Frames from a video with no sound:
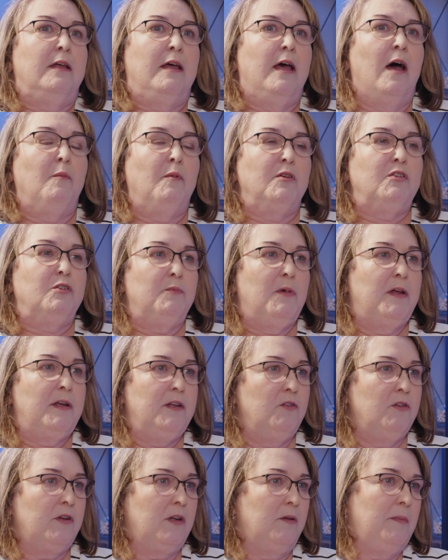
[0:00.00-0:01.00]
how much money
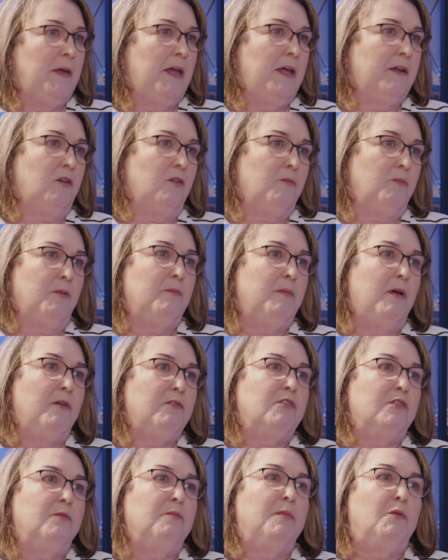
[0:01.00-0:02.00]
you're going to make or
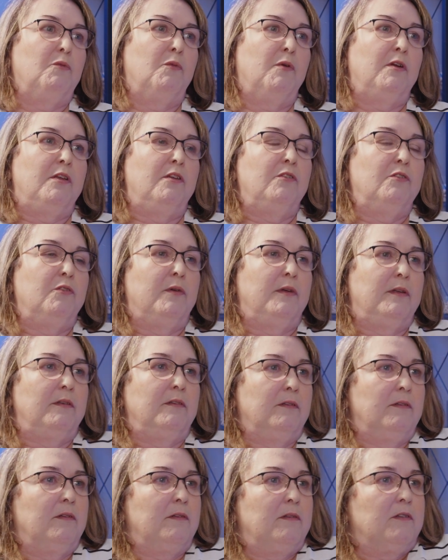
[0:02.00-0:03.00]
promotion, but what are you
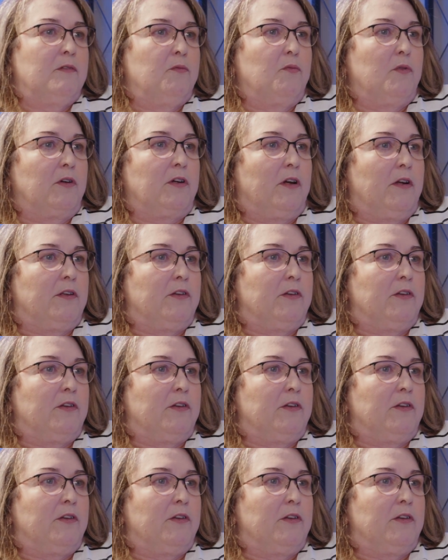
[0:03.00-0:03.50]
doing to work on